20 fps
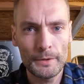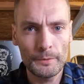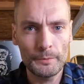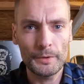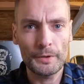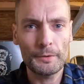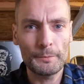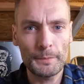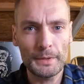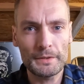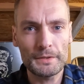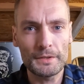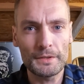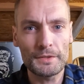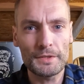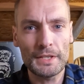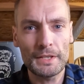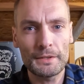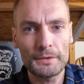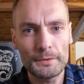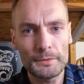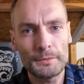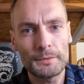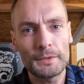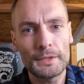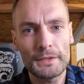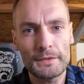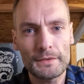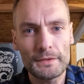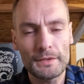Welcome back to the channel.
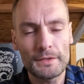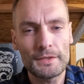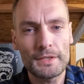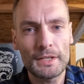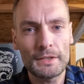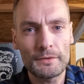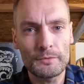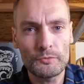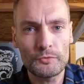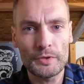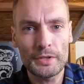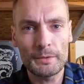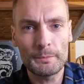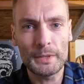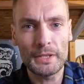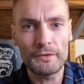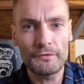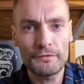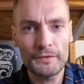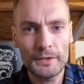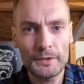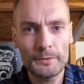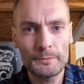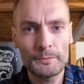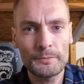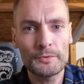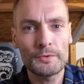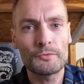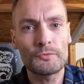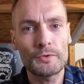This is a channel trying to make
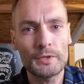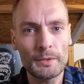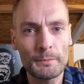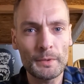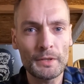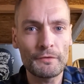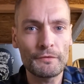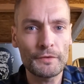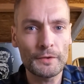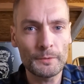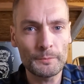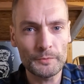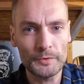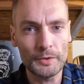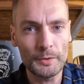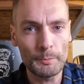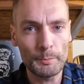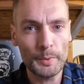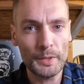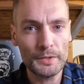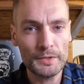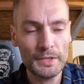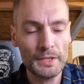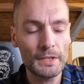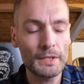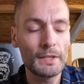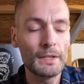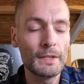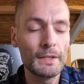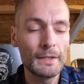films on a
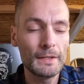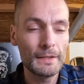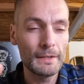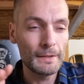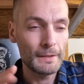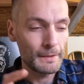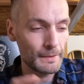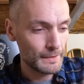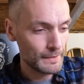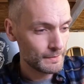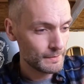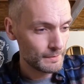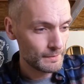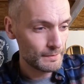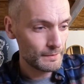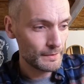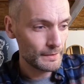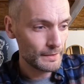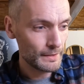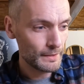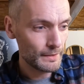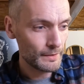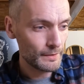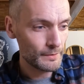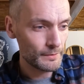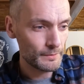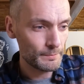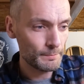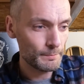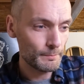budget. This slightly
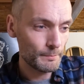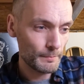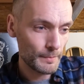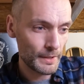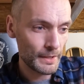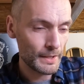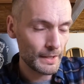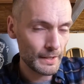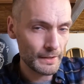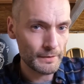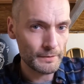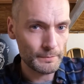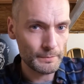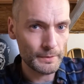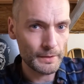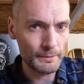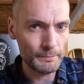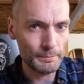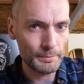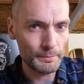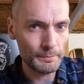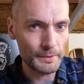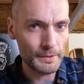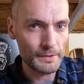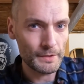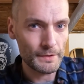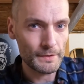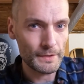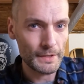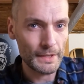goes against what I've probably
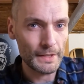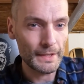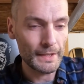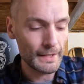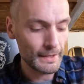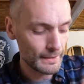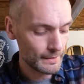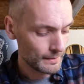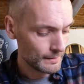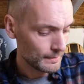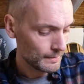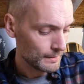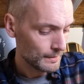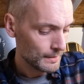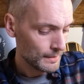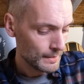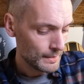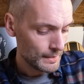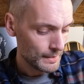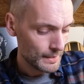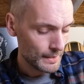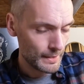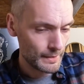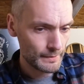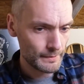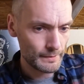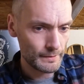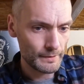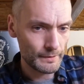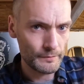just said then,
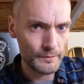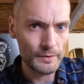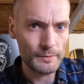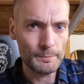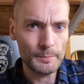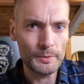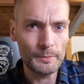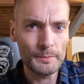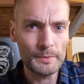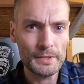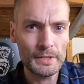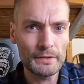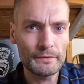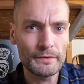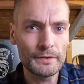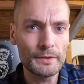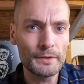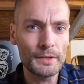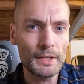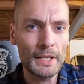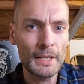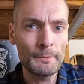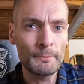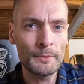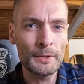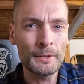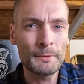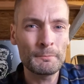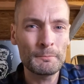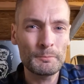as I've just bought myself a new
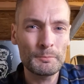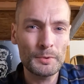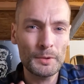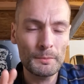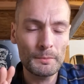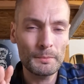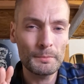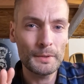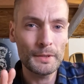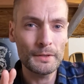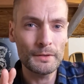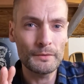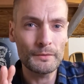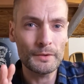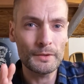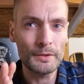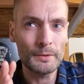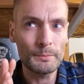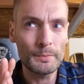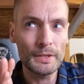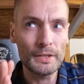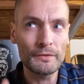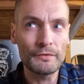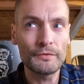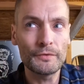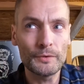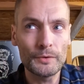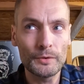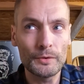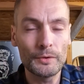camera. Probably not going to be
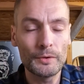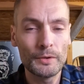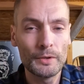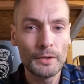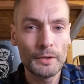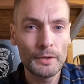for